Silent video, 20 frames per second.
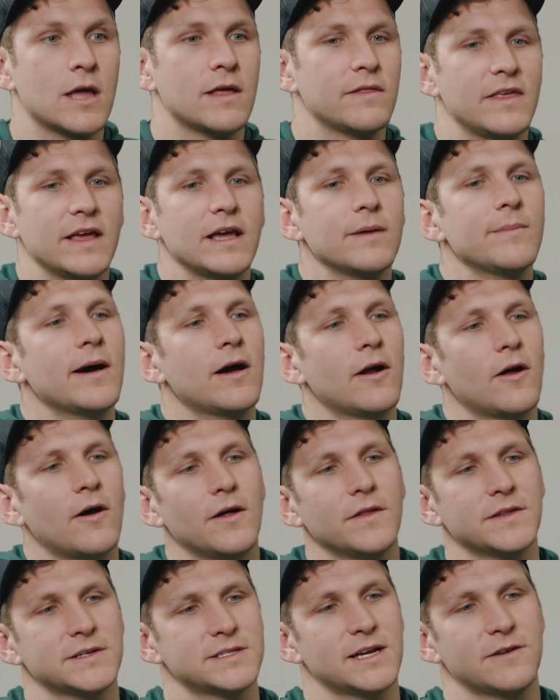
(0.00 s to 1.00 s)
think about
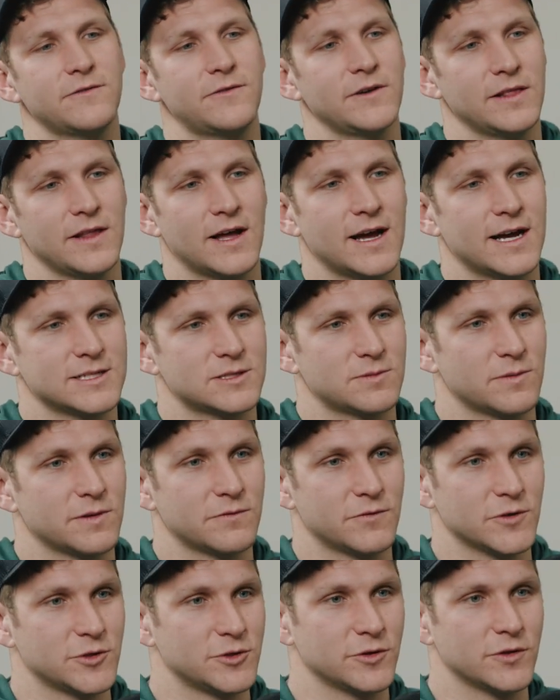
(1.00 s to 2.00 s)
all the stuff we lost
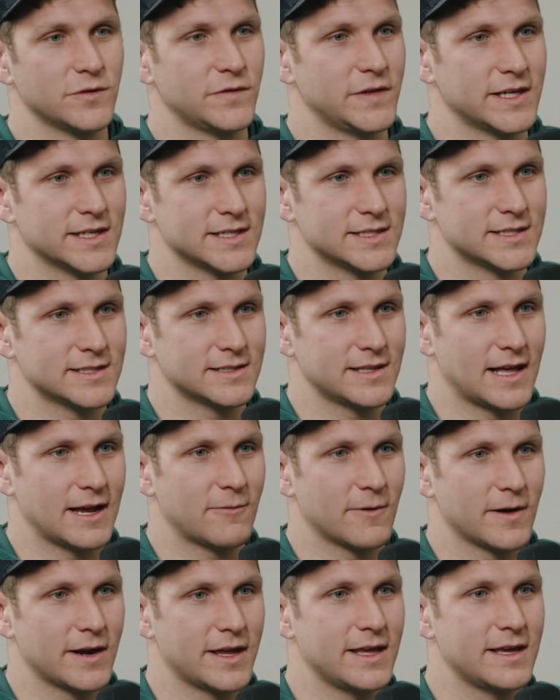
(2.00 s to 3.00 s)
with Vitruvius,
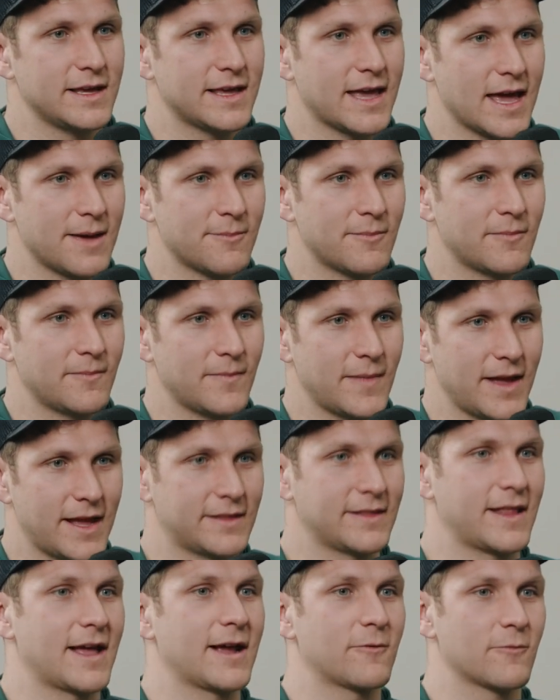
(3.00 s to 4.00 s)
where he came
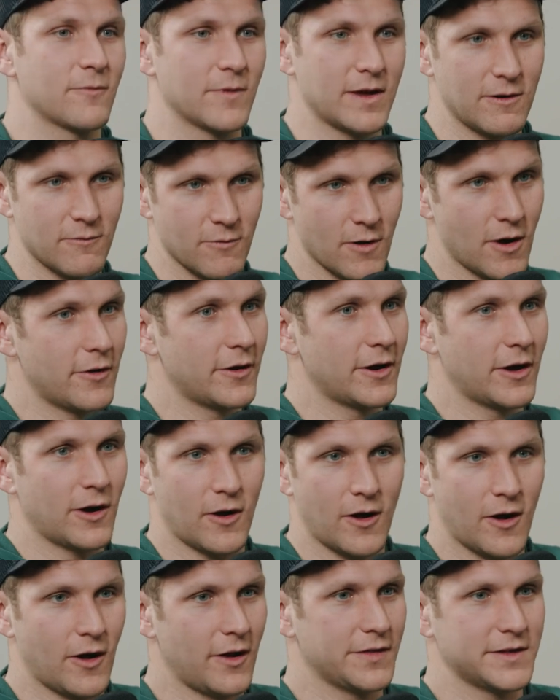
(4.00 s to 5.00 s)
and rewrote
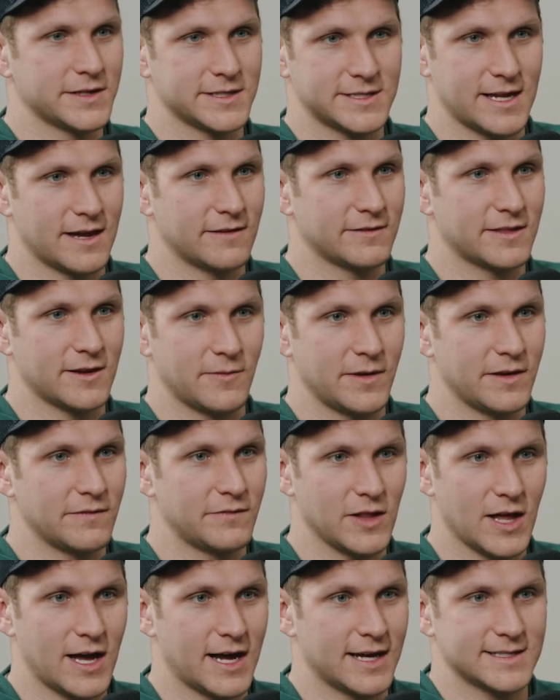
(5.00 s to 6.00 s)
all the stuff that
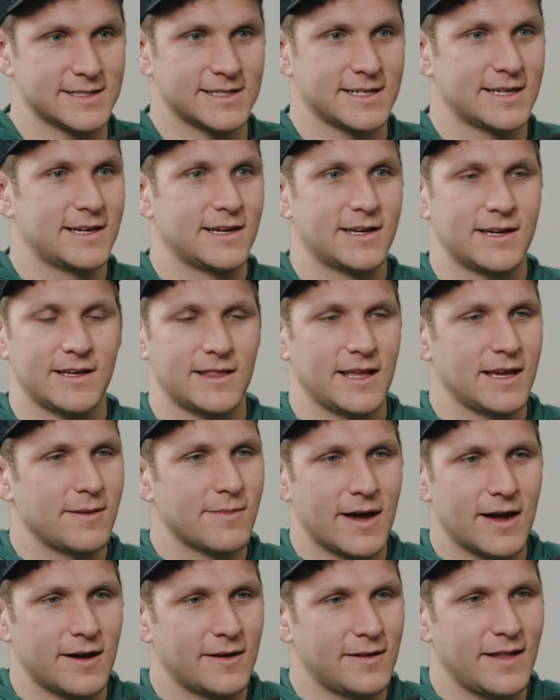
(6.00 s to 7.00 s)
we've lost. Think
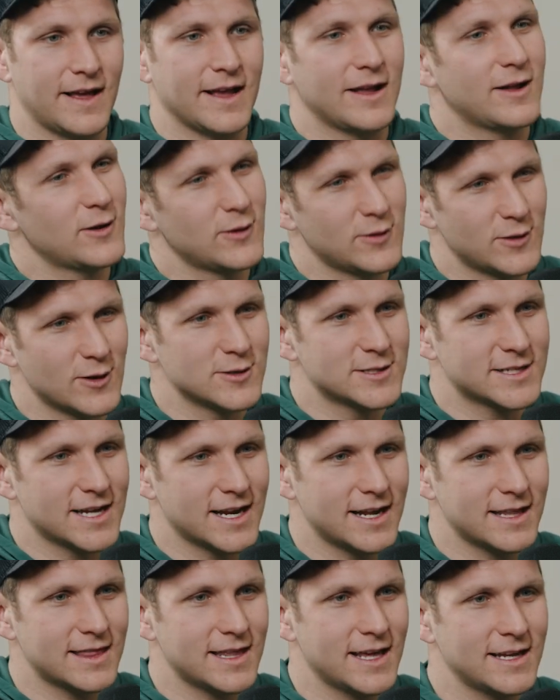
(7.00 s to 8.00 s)
about like those
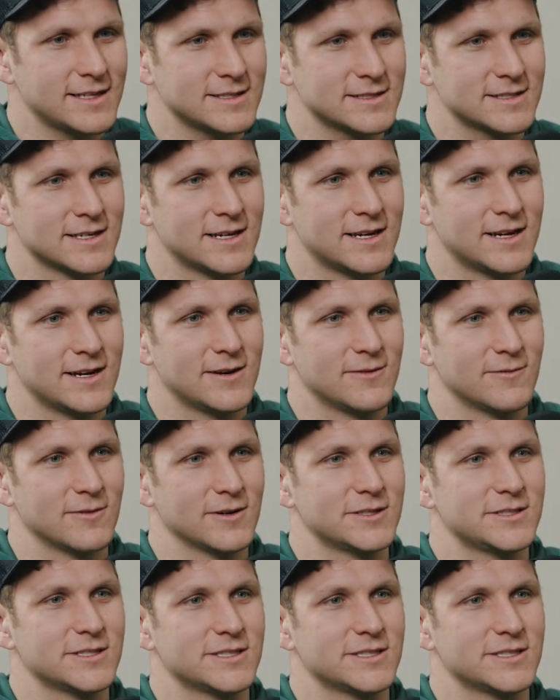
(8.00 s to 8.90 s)
kind of things where it's